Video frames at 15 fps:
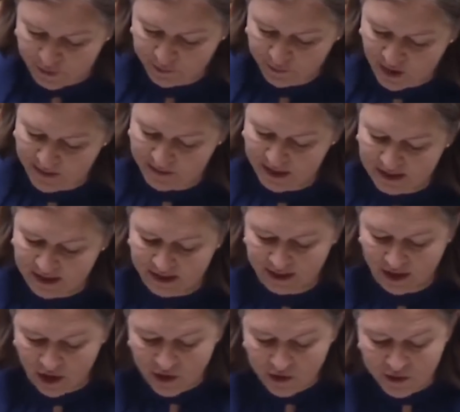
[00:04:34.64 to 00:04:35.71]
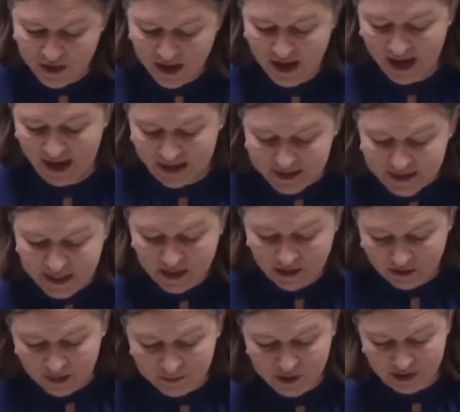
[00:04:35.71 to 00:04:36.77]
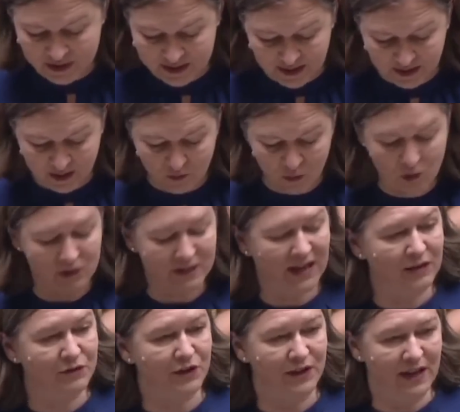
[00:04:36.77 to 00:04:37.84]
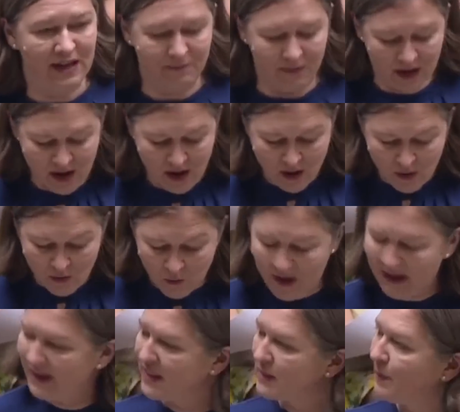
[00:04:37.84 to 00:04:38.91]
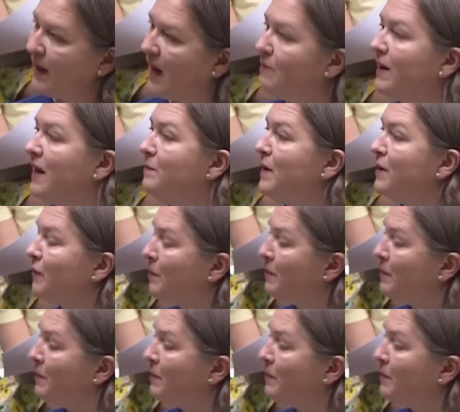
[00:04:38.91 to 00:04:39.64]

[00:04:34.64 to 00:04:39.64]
the Prime Minister's own anti-corruption czar walked out on him, well, it's becoming a bit of a